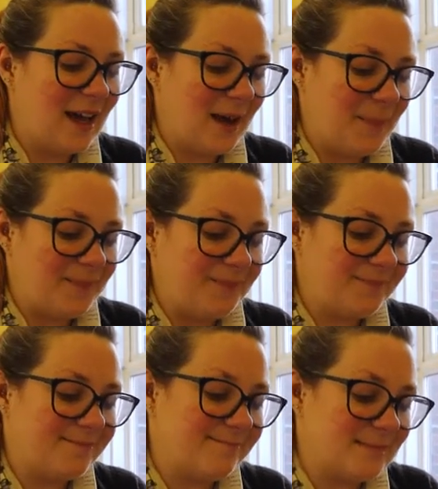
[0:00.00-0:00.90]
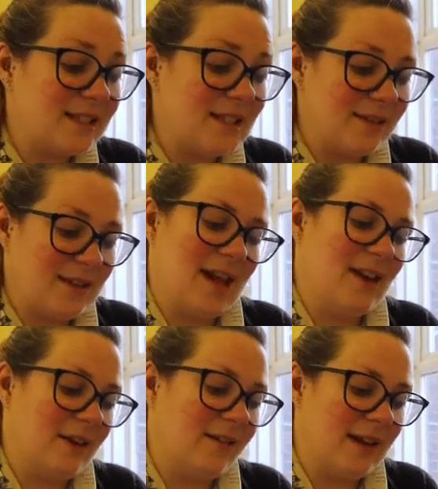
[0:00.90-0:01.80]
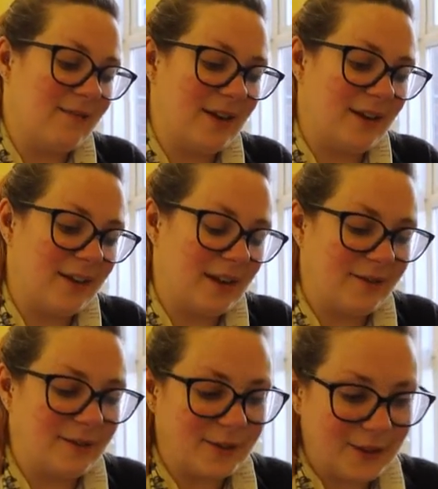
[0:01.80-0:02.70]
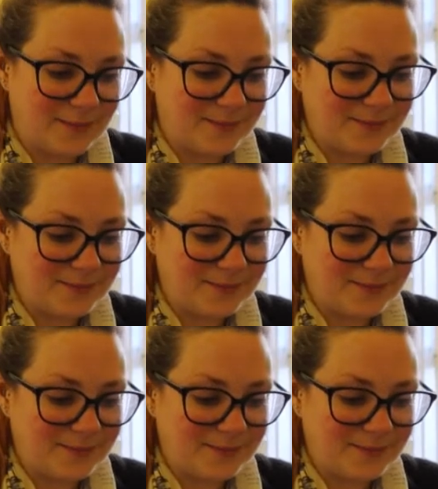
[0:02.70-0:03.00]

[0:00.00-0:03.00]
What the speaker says: So yeah, no, I am very thankful for it.